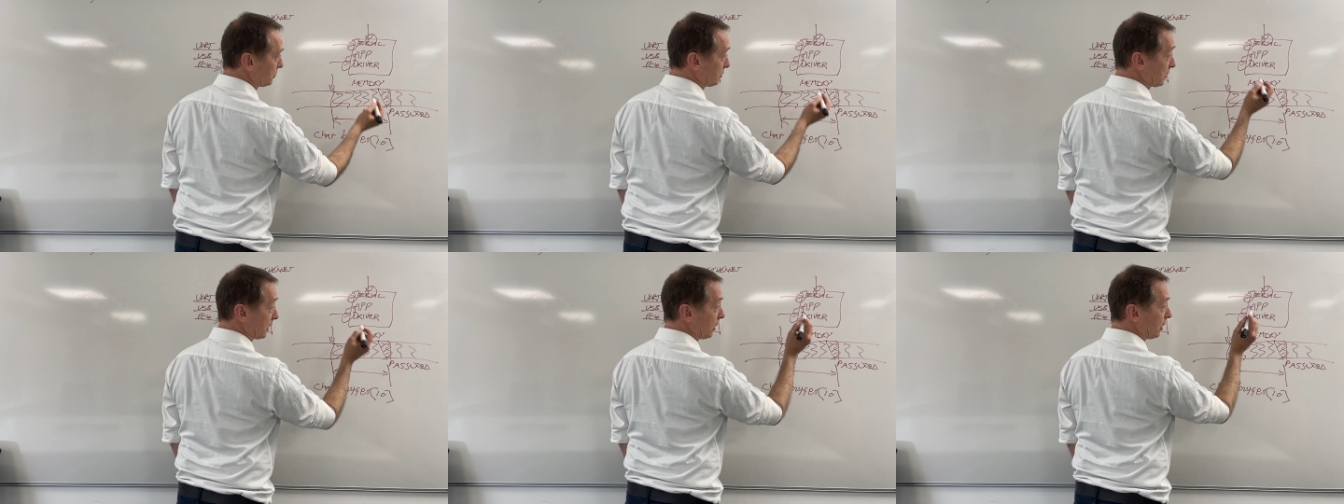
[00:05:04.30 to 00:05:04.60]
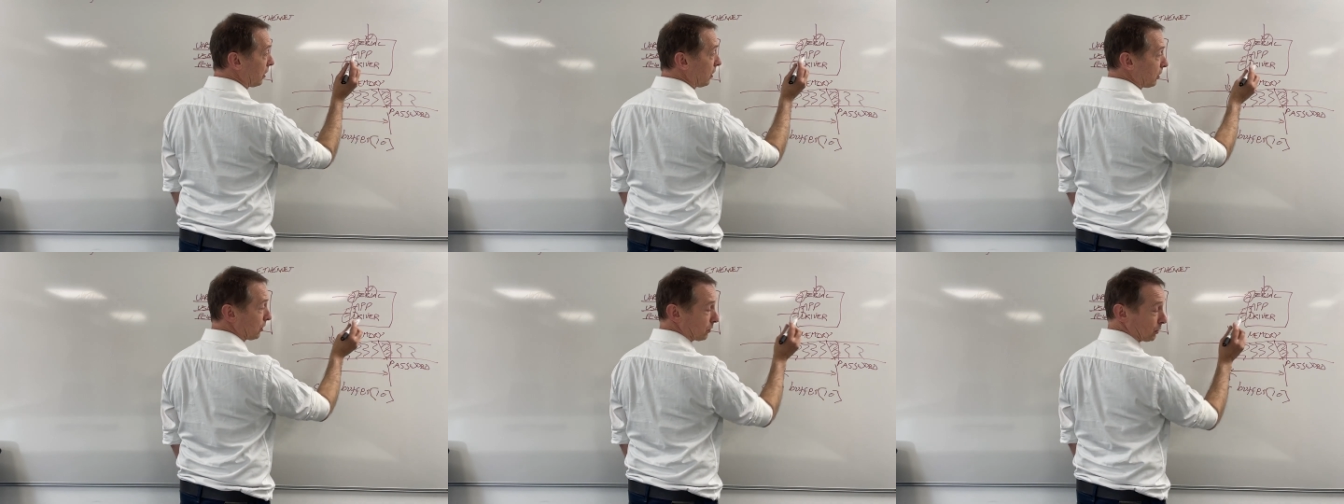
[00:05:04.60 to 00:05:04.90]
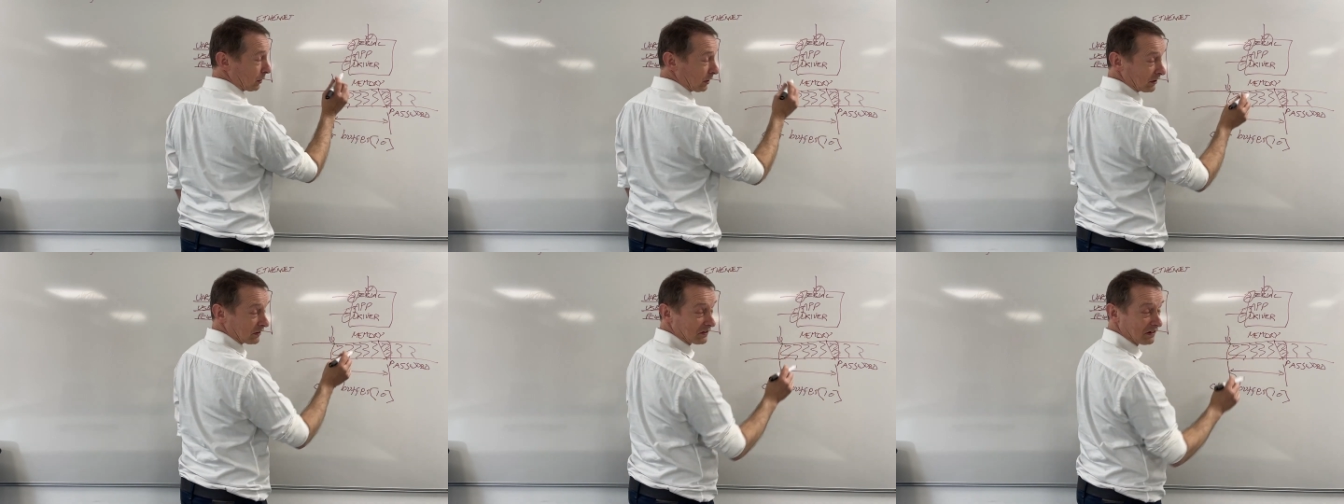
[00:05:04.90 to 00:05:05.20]
get a
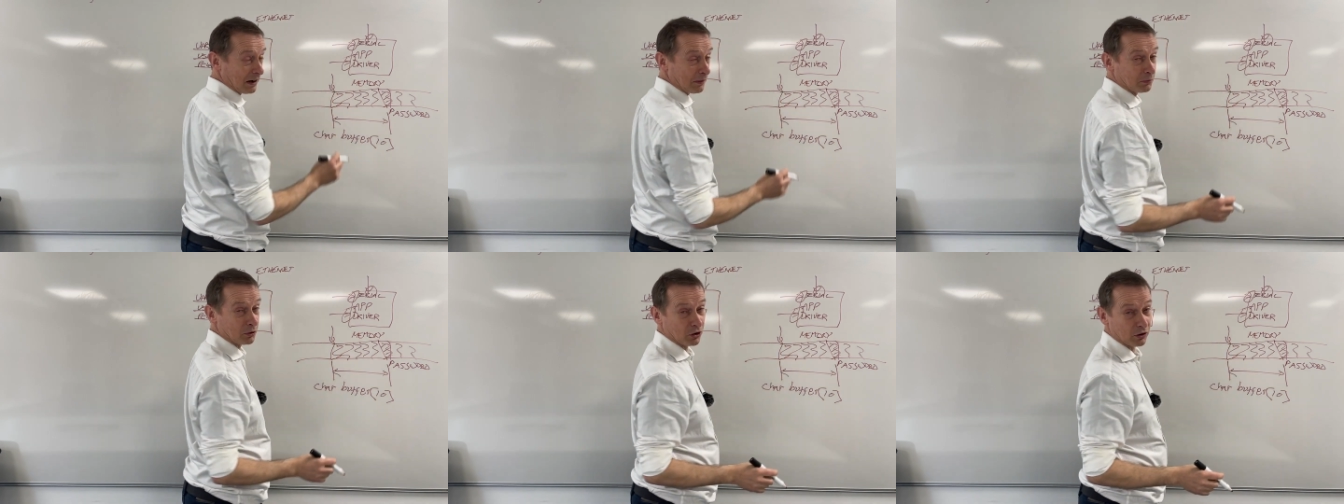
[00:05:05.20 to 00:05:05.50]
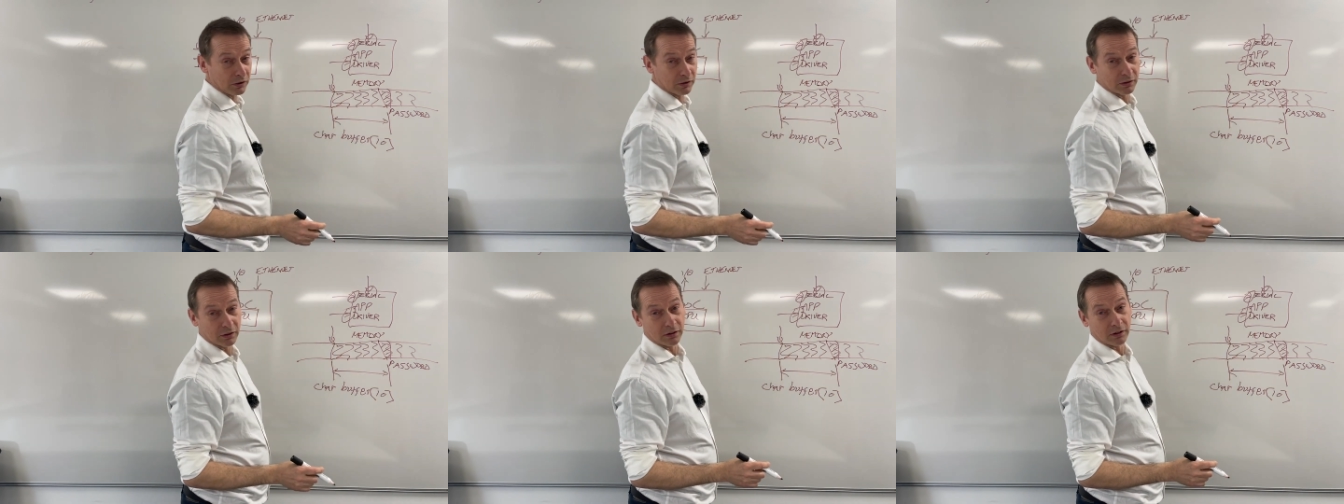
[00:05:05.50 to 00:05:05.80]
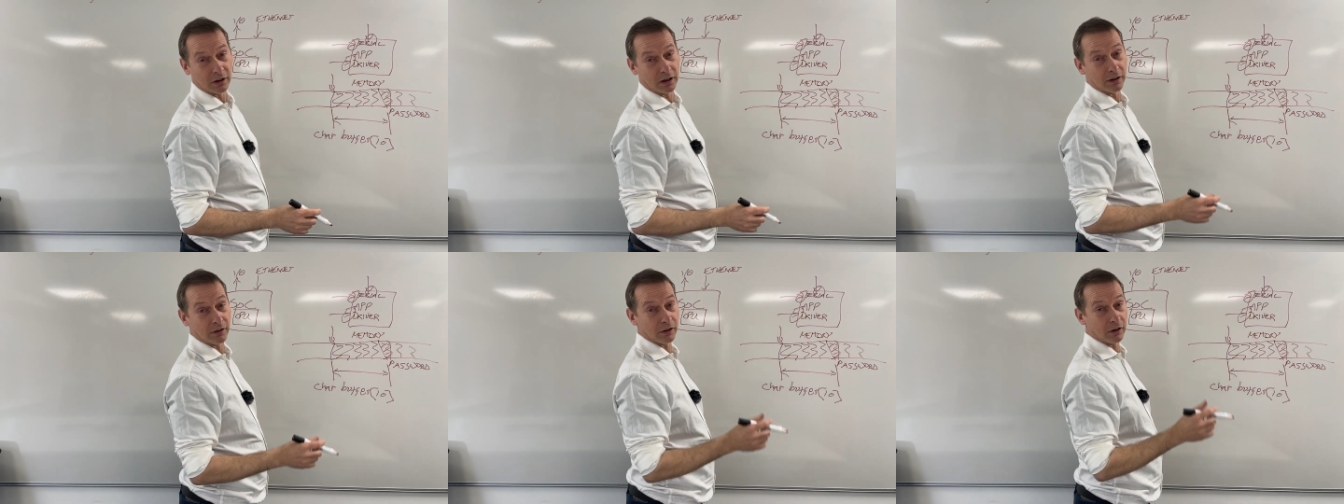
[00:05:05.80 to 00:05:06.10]
hardware exception
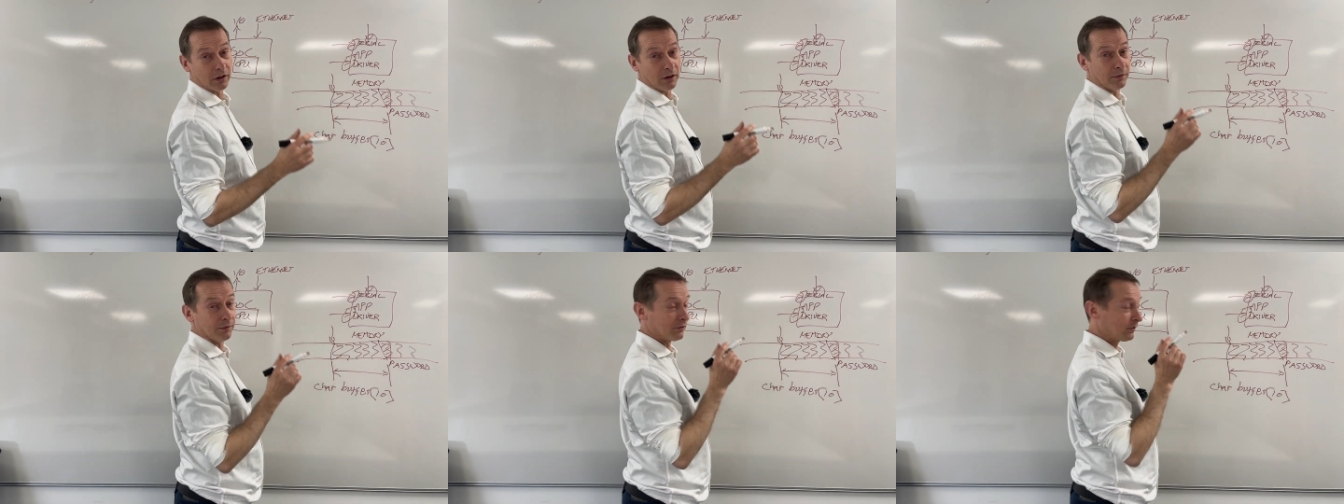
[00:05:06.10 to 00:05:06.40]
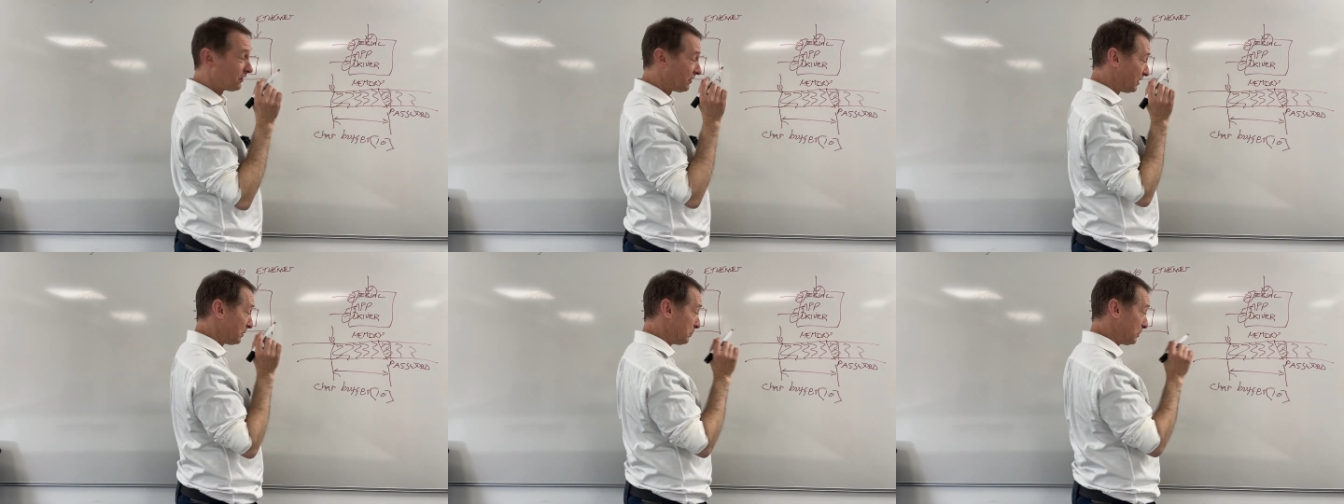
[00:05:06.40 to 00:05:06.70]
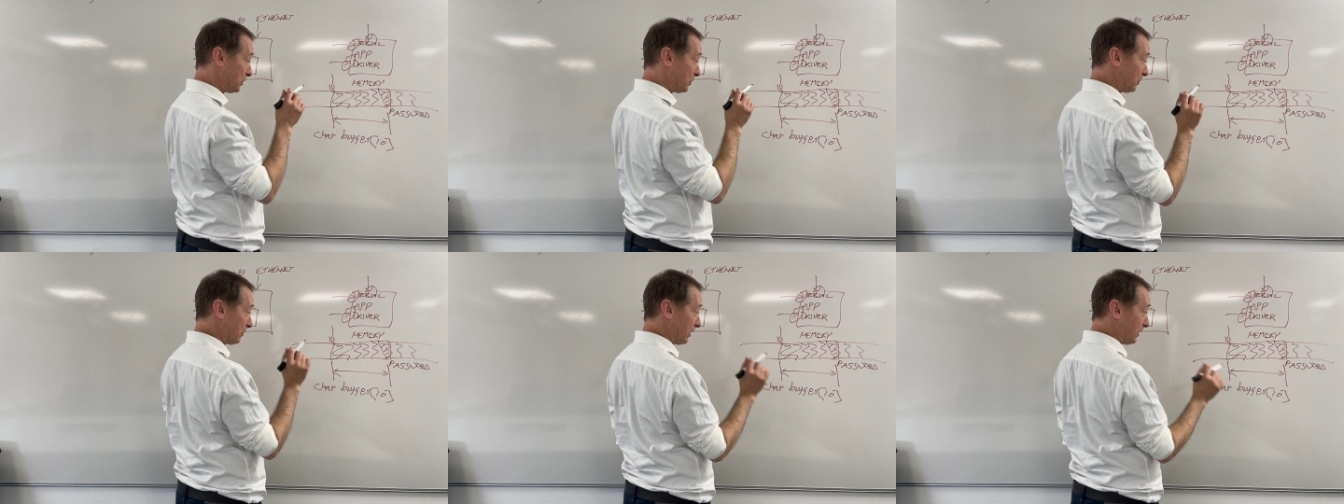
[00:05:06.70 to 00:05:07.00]
at the
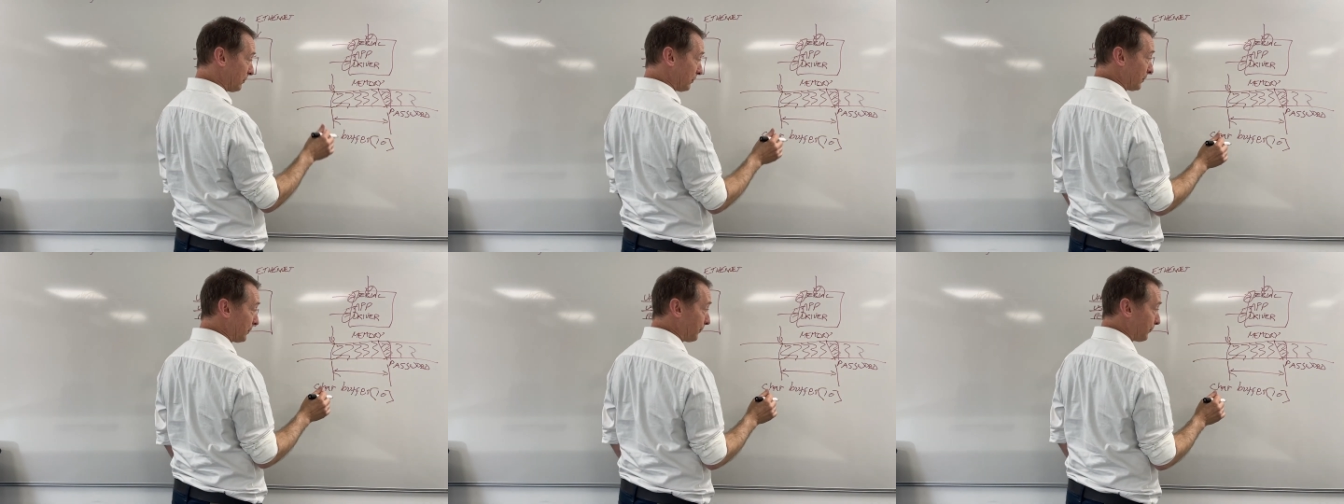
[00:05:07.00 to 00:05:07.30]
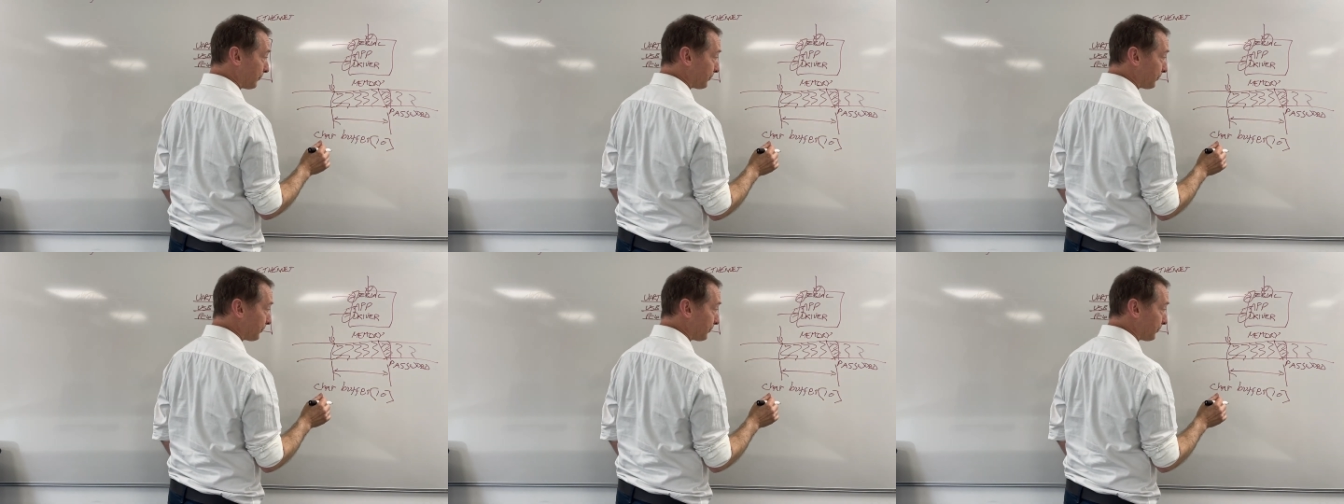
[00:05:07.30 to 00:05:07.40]
CPU level.